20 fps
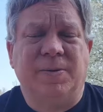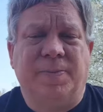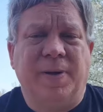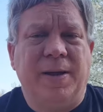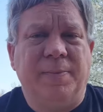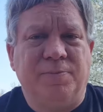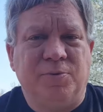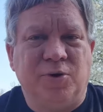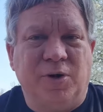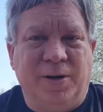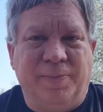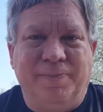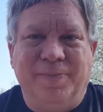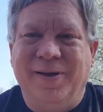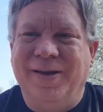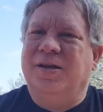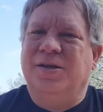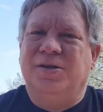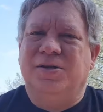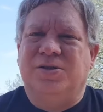a pipe dream.
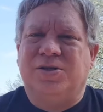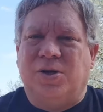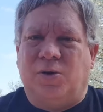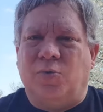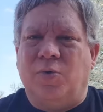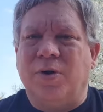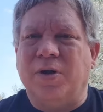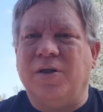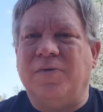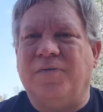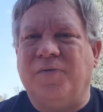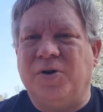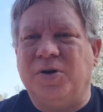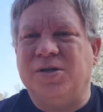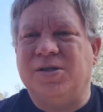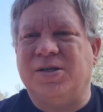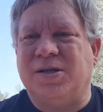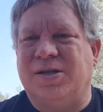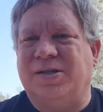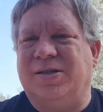So one of the
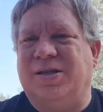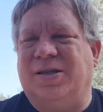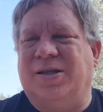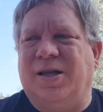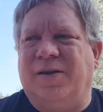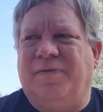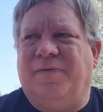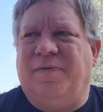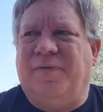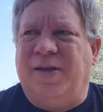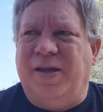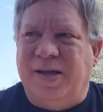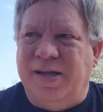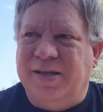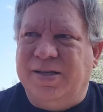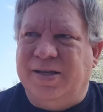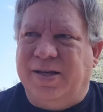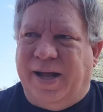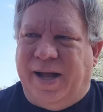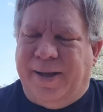first things that they've
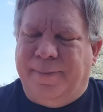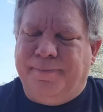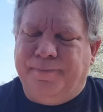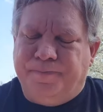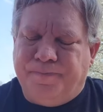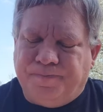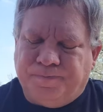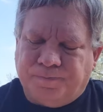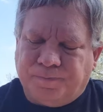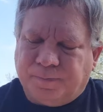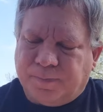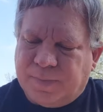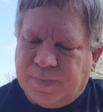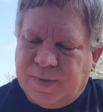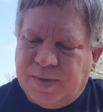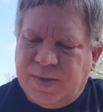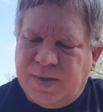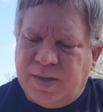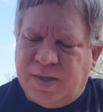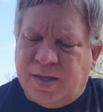hinted at
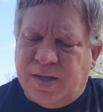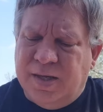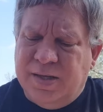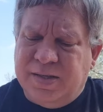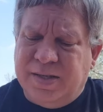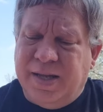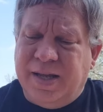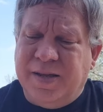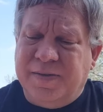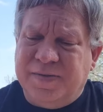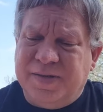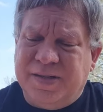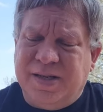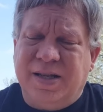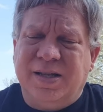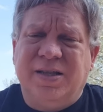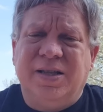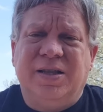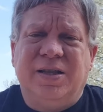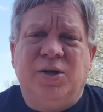is they have
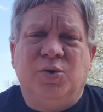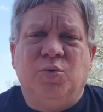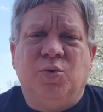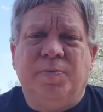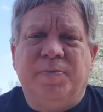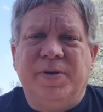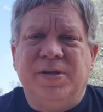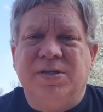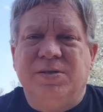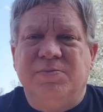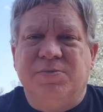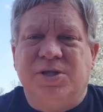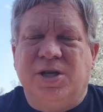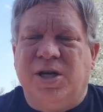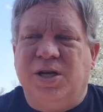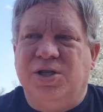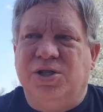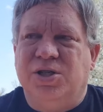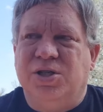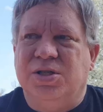said that there will be some
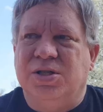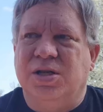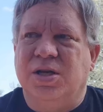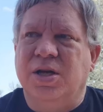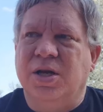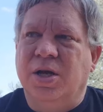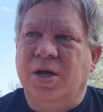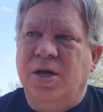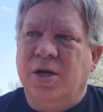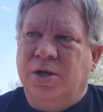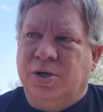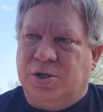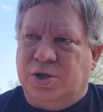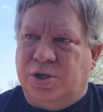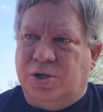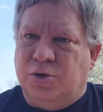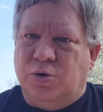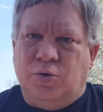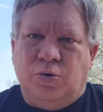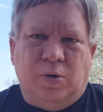changes
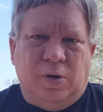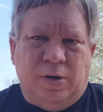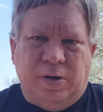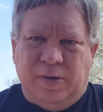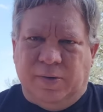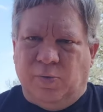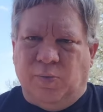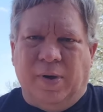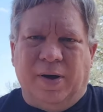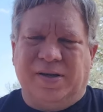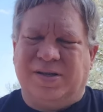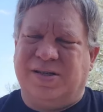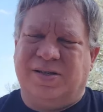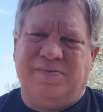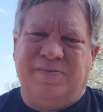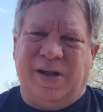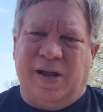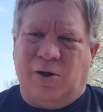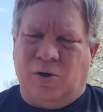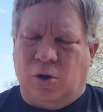to what's
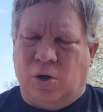now